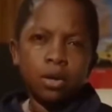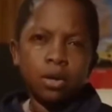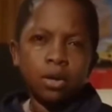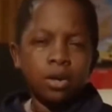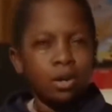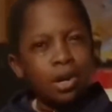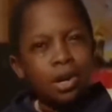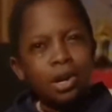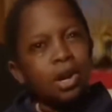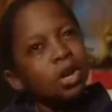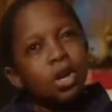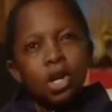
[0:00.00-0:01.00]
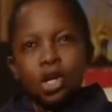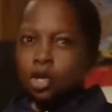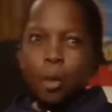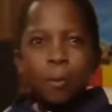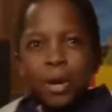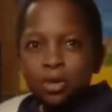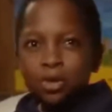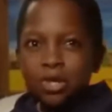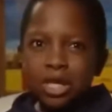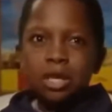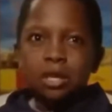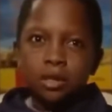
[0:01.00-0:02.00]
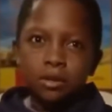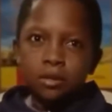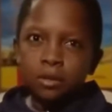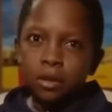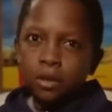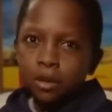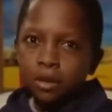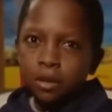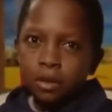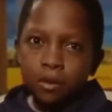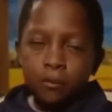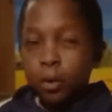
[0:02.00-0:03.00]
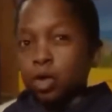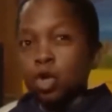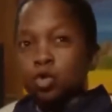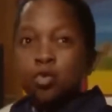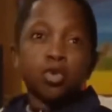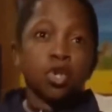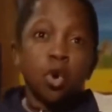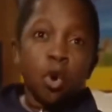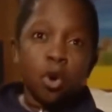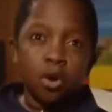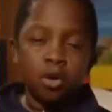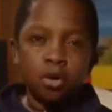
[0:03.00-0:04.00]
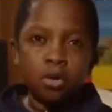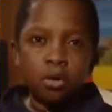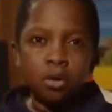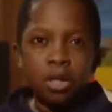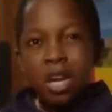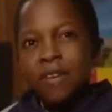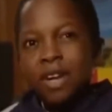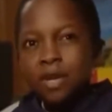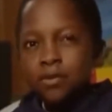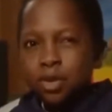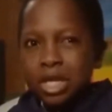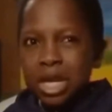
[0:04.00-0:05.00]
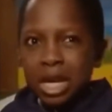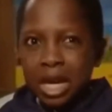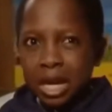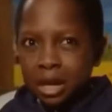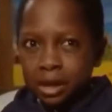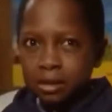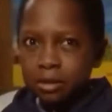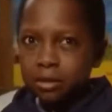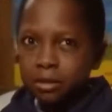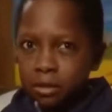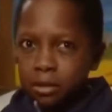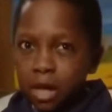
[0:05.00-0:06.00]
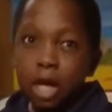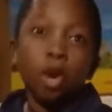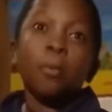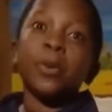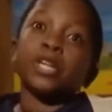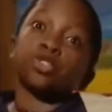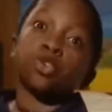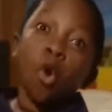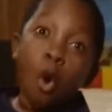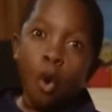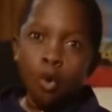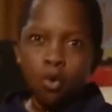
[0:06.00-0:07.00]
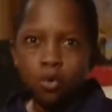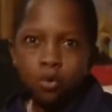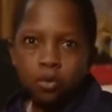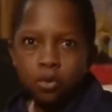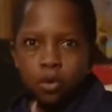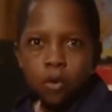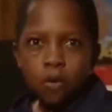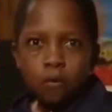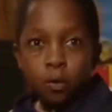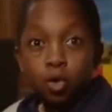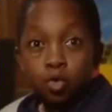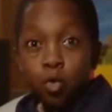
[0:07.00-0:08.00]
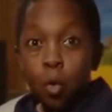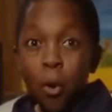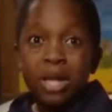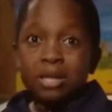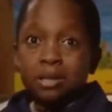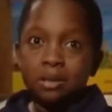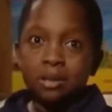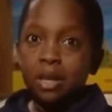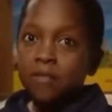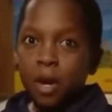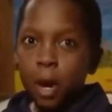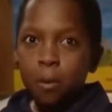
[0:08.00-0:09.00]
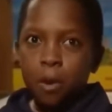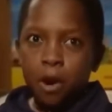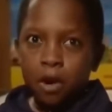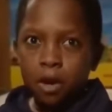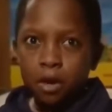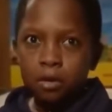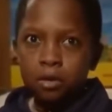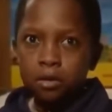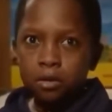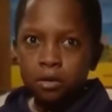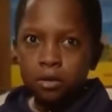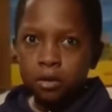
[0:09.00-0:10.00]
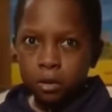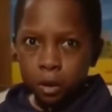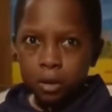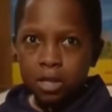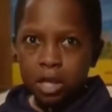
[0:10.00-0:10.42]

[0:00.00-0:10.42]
Chinedu Ikedeze has a long-running role in the African magic series The Johnsons on his own. Most people believe that Osita and Chinedu are